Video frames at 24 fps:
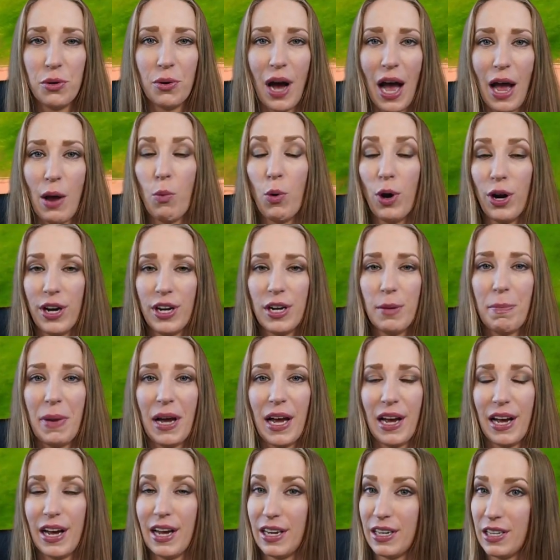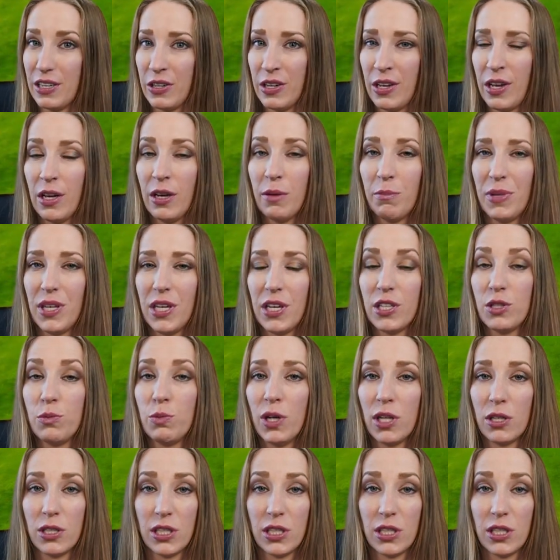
I wanted a pond because we are